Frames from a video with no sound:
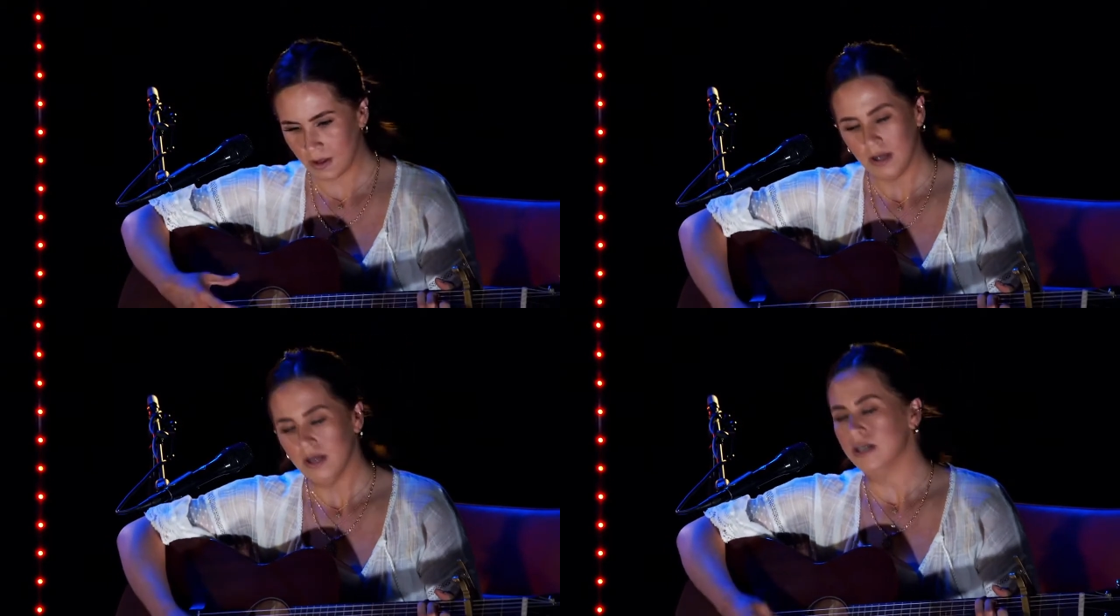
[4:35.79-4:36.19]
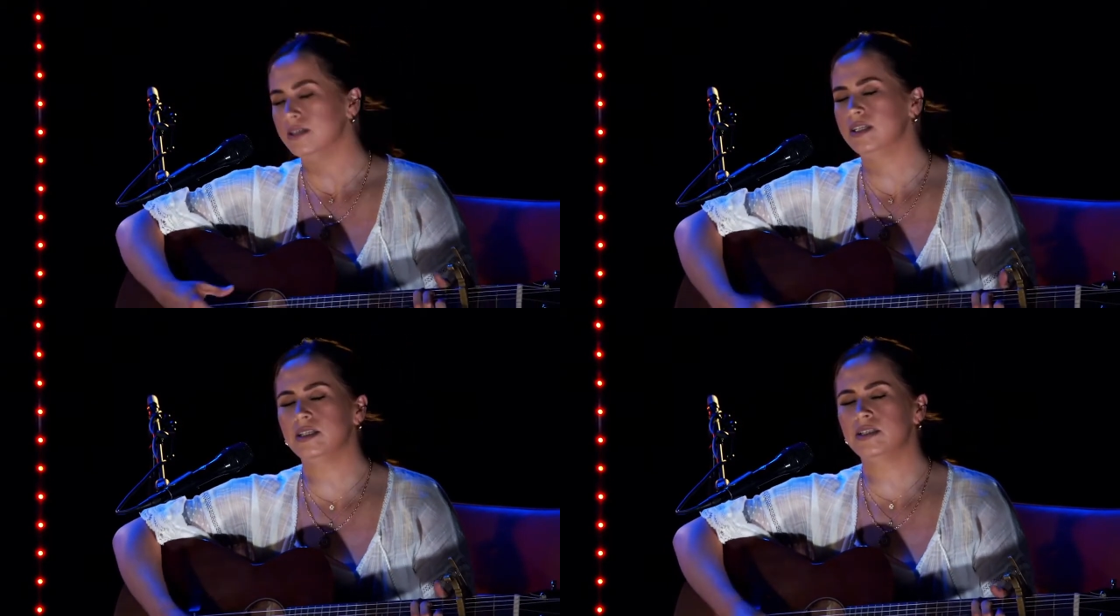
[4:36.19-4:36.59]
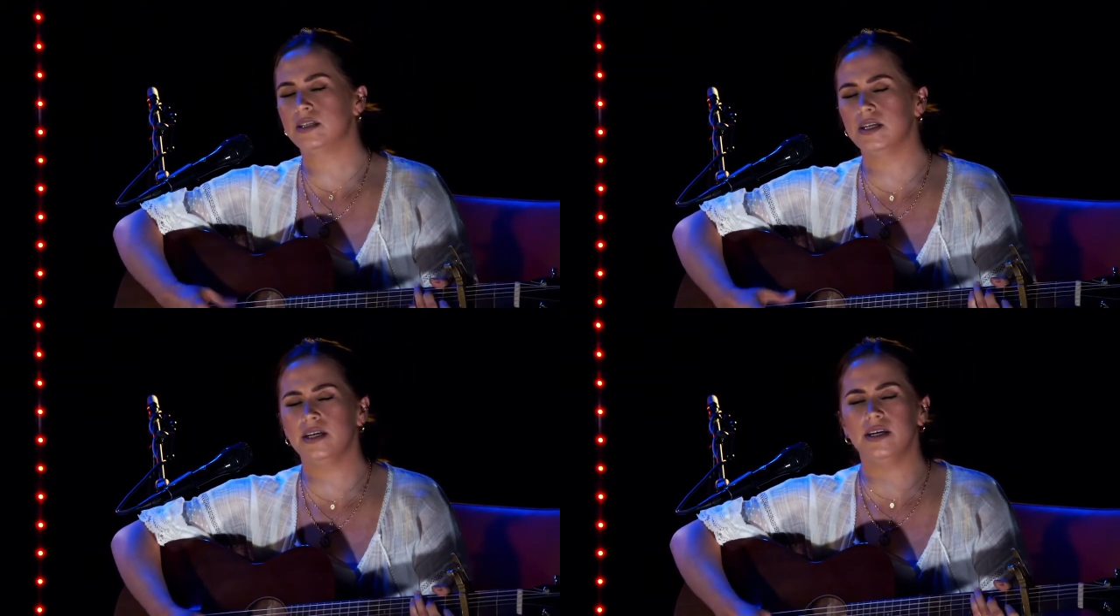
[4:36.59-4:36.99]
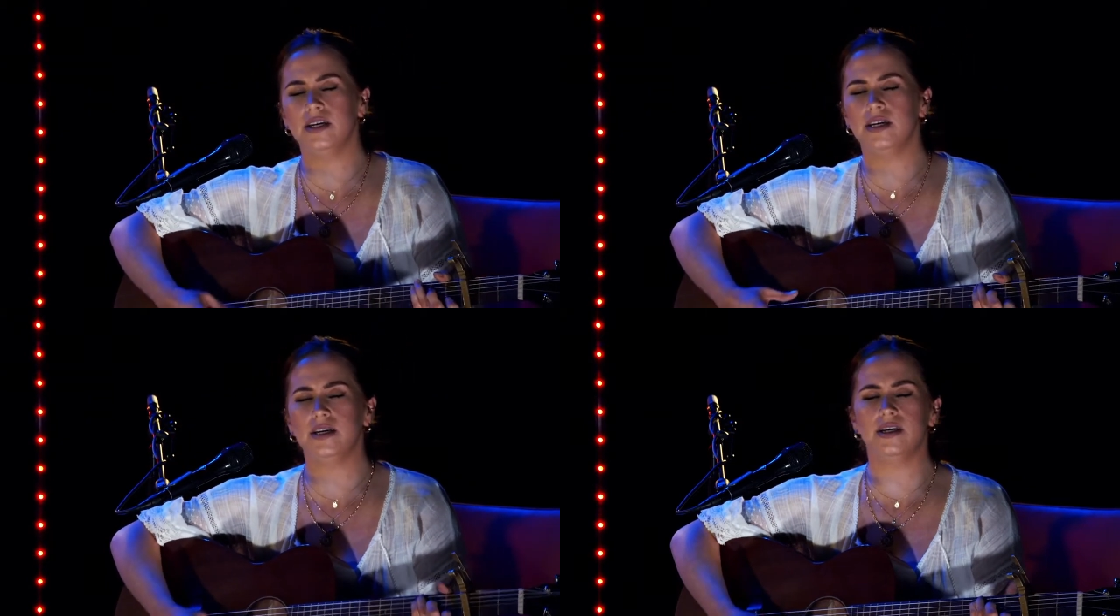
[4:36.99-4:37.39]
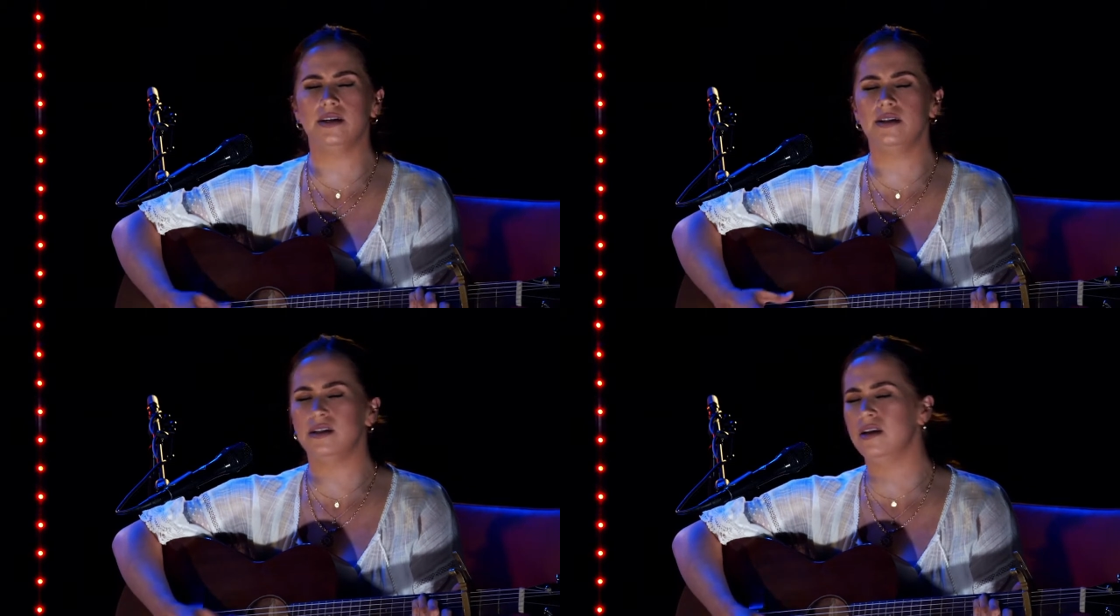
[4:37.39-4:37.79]
Is it
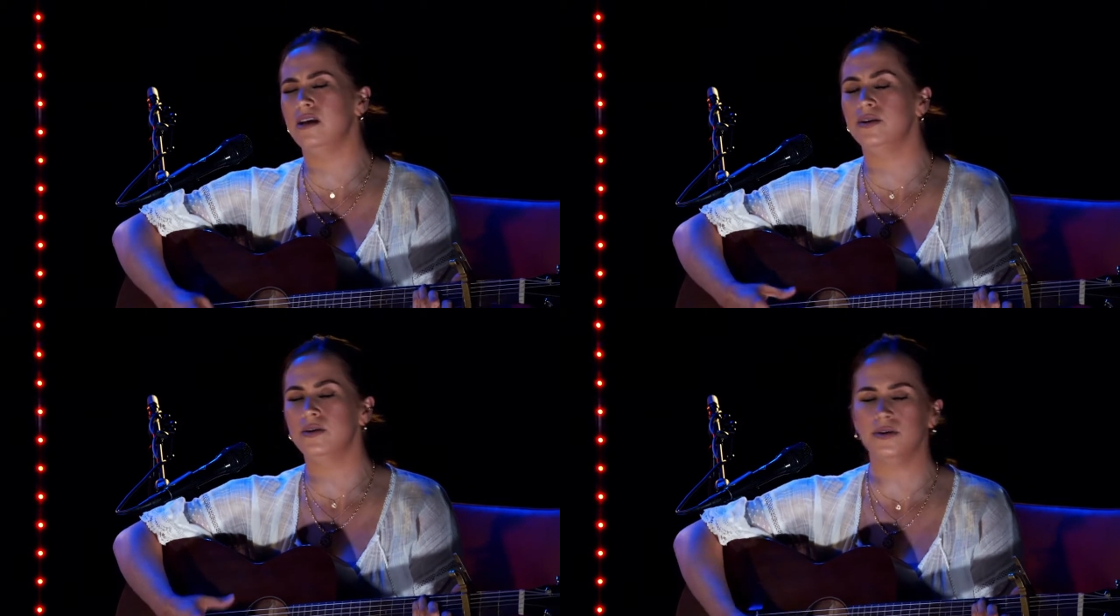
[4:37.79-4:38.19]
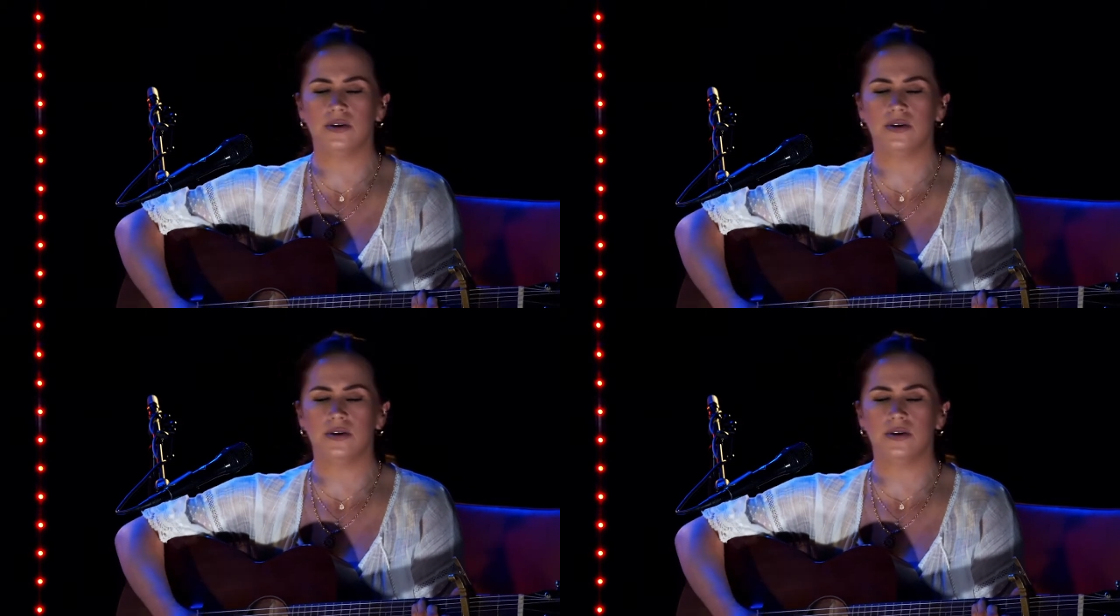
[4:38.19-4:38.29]
still here,